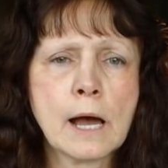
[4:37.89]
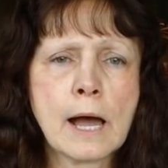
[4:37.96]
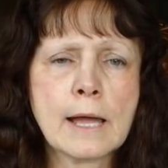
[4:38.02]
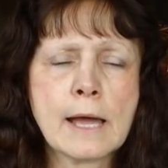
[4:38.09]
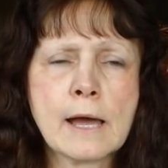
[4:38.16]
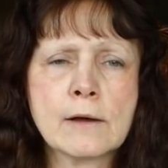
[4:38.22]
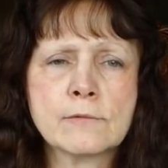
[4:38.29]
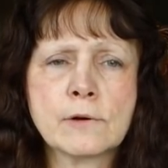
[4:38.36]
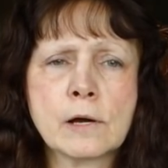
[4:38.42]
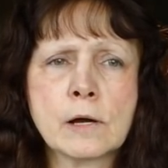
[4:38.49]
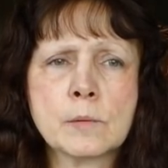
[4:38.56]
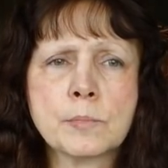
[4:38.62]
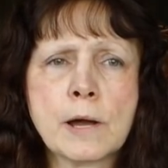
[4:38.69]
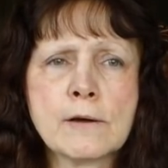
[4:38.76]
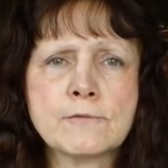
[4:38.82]
I have
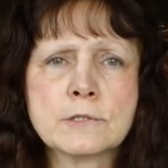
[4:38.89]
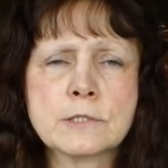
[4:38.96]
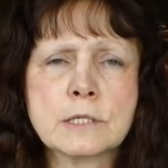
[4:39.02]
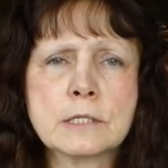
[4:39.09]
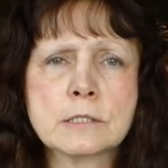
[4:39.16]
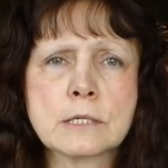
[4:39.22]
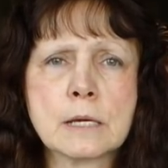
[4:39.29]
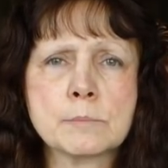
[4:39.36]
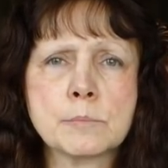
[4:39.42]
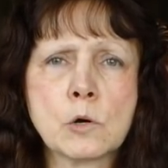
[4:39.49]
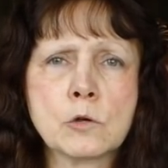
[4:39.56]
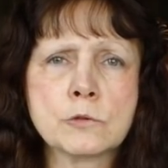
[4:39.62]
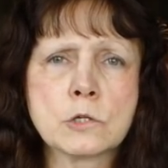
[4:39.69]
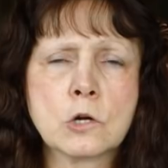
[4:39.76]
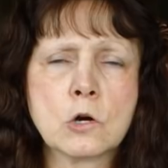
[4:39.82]
uh, prophecies on
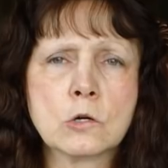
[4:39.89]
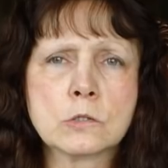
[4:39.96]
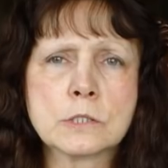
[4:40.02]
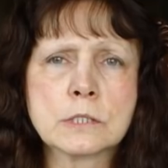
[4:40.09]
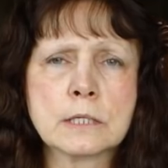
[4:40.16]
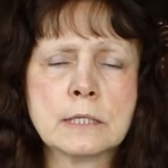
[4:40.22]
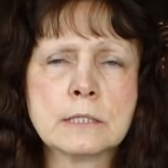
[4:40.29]
both coasts,